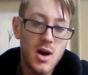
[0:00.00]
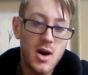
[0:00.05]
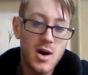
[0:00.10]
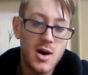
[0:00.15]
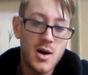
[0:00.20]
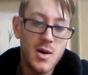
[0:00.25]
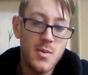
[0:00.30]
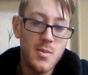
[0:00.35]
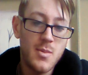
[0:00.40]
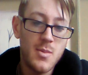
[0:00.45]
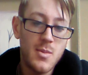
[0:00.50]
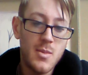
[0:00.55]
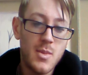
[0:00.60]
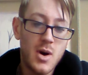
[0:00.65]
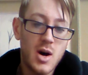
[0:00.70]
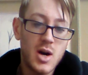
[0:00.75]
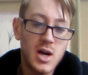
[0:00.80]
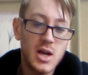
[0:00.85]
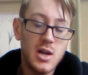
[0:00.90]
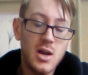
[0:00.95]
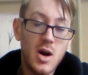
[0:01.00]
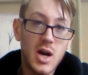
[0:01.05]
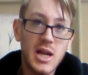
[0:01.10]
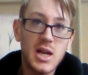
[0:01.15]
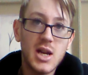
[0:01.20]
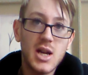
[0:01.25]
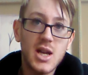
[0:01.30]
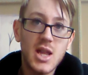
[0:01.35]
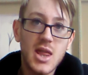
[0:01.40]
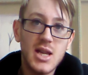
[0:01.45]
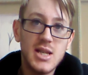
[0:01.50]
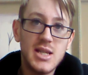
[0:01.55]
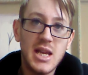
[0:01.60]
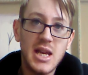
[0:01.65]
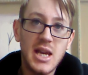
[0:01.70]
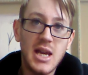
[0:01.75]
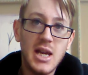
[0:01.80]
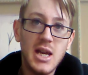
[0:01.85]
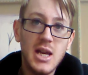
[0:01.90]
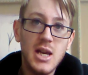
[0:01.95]
I like the
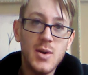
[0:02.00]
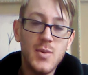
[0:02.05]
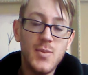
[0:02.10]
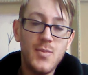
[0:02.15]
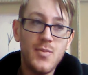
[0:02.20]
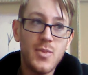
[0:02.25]
tea.